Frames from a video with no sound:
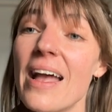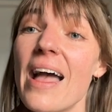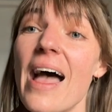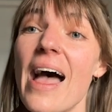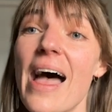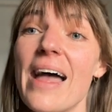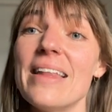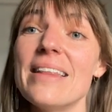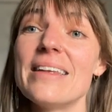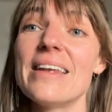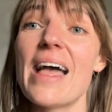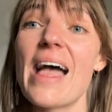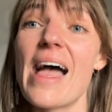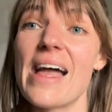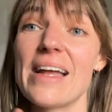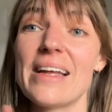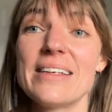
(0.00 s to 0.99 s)

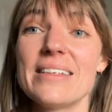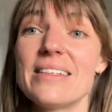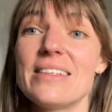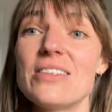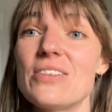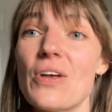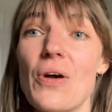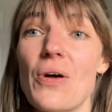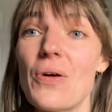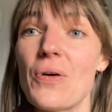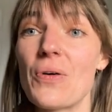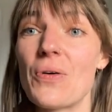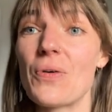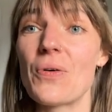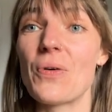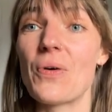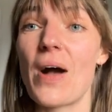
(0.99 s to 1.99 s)
And
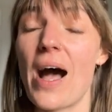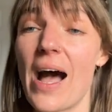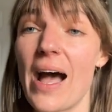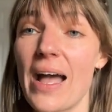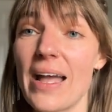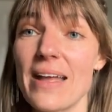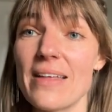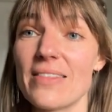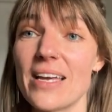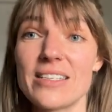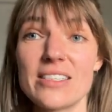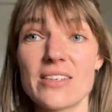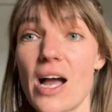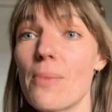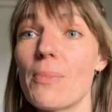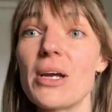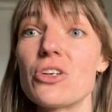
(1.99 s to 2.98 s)
so that's
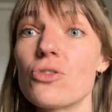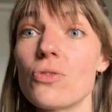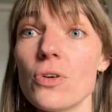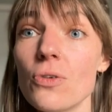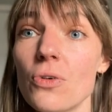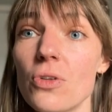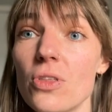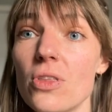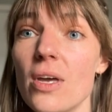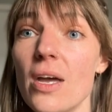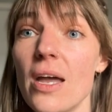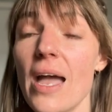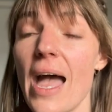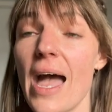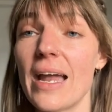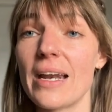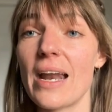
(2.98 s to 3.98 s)
not my truth.
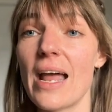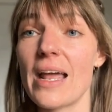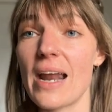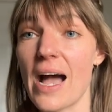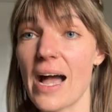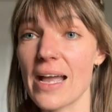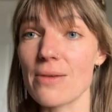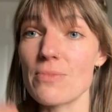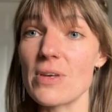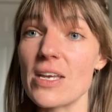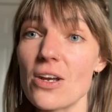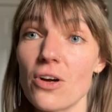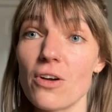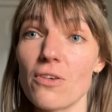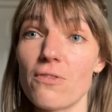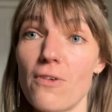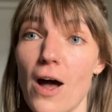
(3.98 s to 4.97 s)
And I am
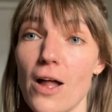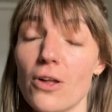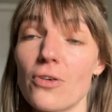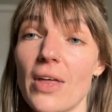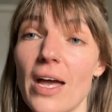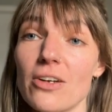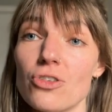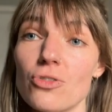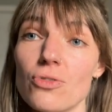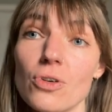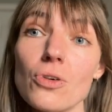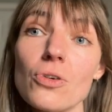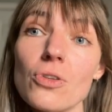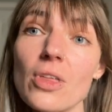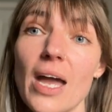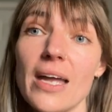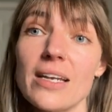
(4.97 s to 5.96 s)
here to follow that
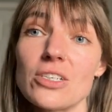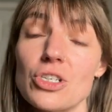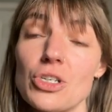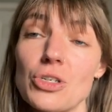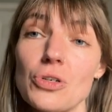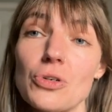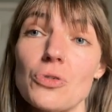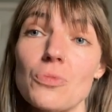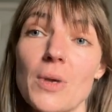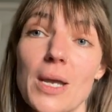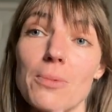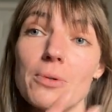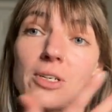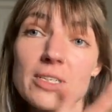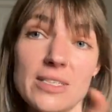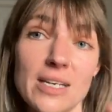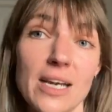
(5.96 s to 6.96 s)
truth and to be able
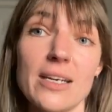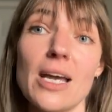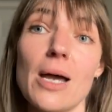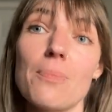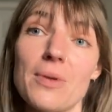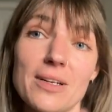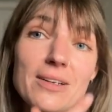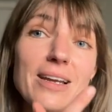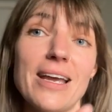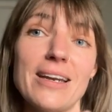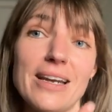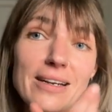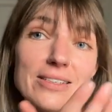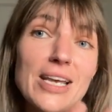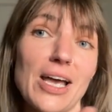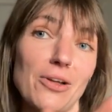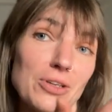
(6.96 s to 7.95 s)
to stand up
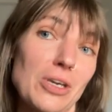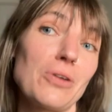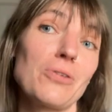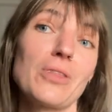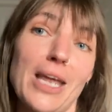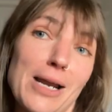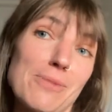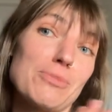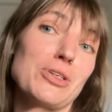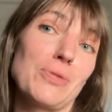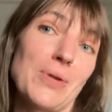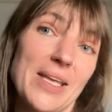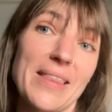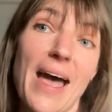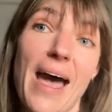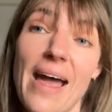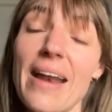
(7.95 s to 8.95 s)
and tell you that I'm
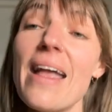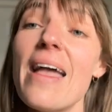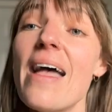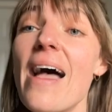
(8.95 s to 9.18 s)
doing that.